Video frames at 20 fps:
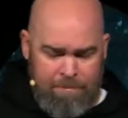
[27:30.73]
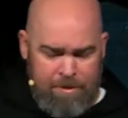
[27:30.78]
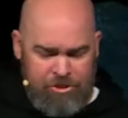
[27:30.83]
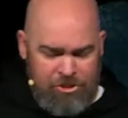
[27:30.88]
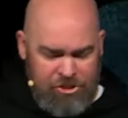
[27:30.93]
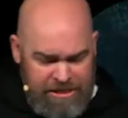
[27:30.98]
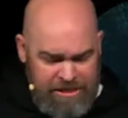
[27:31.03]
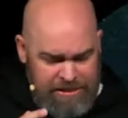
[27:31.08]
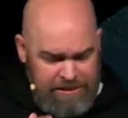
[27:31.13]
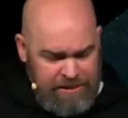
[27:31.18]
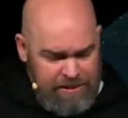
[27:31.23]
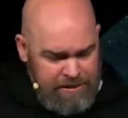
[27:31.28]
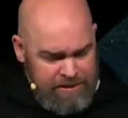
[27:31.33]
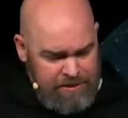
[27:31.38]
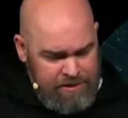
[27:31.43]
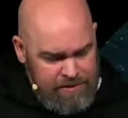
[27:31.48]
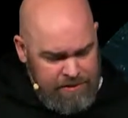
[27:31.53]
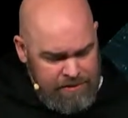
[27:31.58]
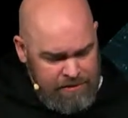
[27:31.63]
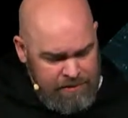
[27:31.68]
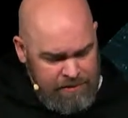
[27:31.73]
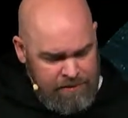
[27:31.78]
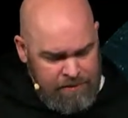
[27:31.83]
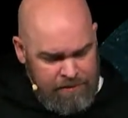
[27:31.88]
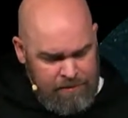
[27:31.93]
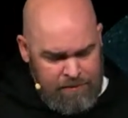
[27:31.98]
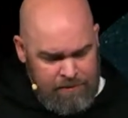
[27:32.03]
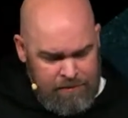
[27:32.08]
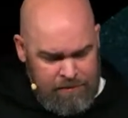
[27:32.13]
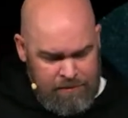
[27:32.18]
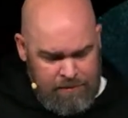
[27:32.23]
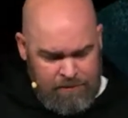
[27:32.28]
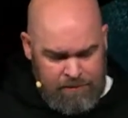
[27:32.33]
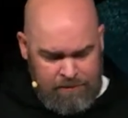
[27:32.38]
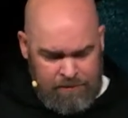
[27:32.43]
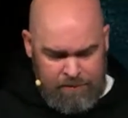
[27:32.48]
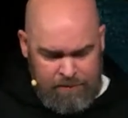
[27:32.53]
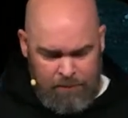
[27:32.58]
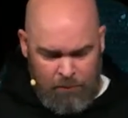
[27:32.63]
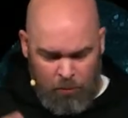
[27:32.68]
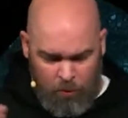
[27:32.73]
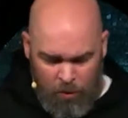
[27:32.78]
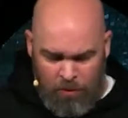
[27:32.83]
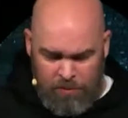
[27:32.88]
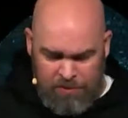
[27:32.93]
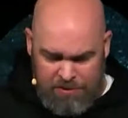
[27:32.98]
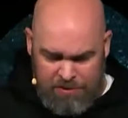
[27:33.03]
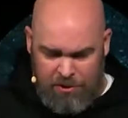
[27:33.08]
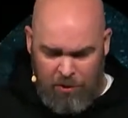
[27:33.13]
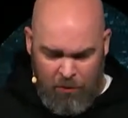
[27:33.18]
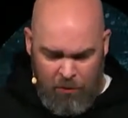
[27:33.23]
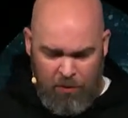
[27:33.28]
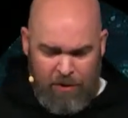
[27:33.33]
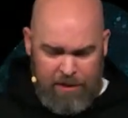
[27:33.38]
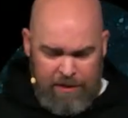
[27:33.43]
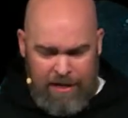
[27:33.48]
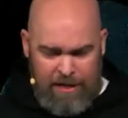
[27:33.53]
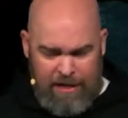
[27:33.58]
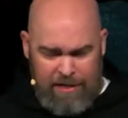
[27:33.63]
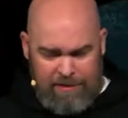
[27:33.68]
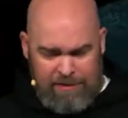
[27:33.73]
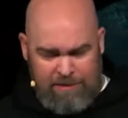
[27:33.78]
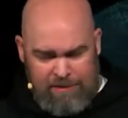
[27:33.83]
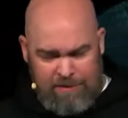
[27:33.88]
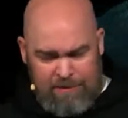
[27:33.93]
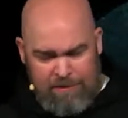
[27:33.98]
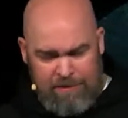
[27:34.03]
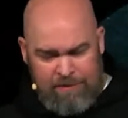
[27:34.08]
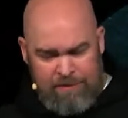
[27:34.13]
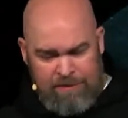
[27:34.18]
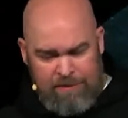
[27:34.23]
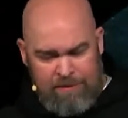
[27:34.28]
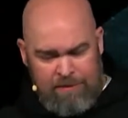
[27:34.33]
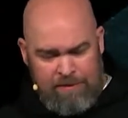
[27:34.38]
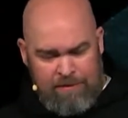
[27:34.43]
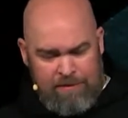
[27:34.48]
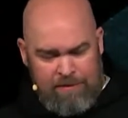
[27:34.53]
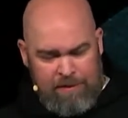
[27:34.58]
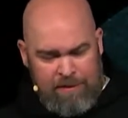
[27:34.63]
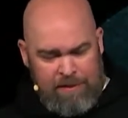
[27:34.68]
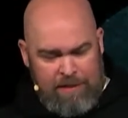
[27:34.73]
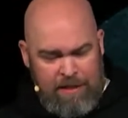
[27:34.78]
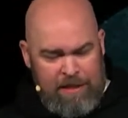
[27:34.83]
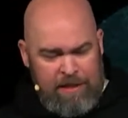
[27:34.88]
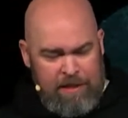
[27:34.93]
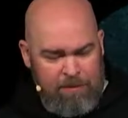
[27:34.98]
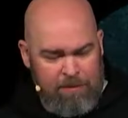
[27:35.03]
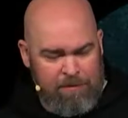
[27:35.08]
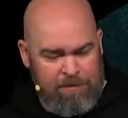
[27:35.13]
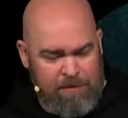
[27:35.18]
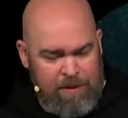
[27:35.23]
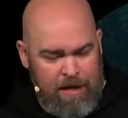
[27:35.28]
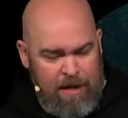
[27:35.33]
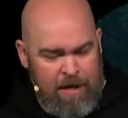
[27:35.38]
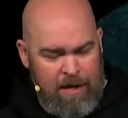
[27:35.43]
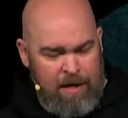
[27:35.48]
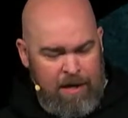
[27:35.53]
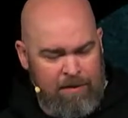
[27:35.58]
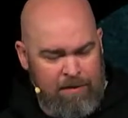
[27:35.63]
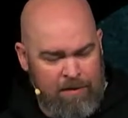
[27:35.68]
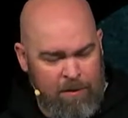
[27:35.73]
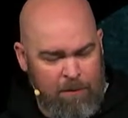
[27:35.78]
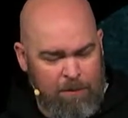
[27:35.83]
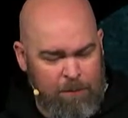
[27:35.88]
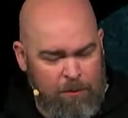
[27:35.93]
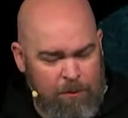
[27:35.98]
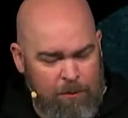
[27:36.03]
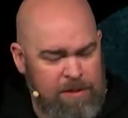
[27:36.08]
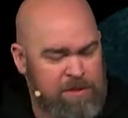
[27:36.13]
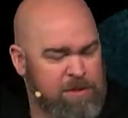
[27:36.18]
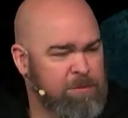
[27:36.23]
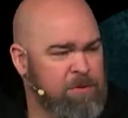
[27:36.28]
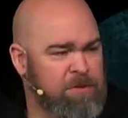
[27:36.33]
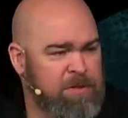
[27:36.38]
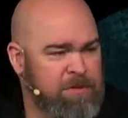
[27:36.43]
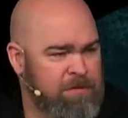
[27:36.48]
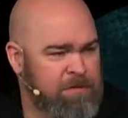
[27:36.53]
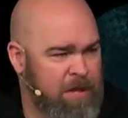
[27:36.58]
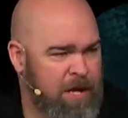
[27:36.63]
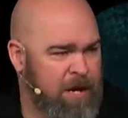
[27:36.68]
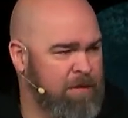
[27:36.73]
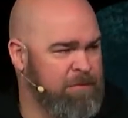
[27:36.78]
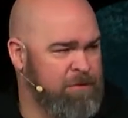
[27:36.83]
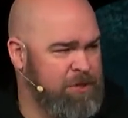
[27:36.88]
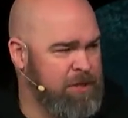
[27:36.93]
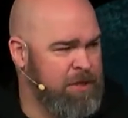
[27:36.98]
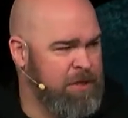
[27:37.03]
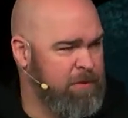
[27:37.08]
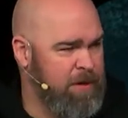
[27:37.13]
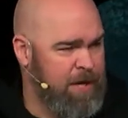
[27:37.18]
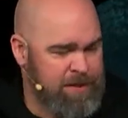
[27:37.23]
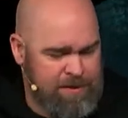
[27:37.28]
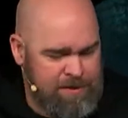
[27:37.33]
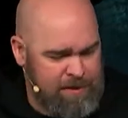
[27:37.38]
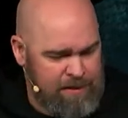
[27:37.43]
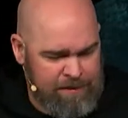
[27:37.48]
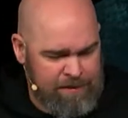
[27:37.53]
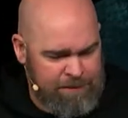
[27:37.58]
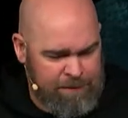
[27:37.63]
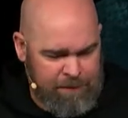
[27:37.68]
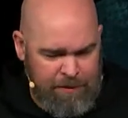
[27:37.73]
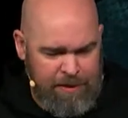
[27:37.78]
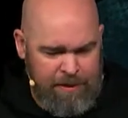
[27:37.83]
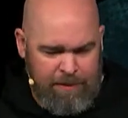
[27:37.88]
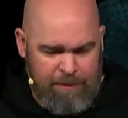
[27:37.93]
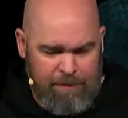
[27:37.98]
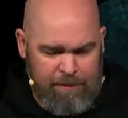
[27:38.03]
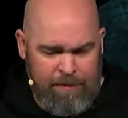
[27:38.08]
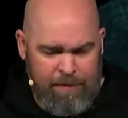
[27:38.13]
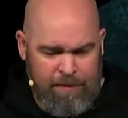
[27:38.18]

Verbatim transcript: Jesus wants to organize the kingdom of God on principles of love, generosity, freedom,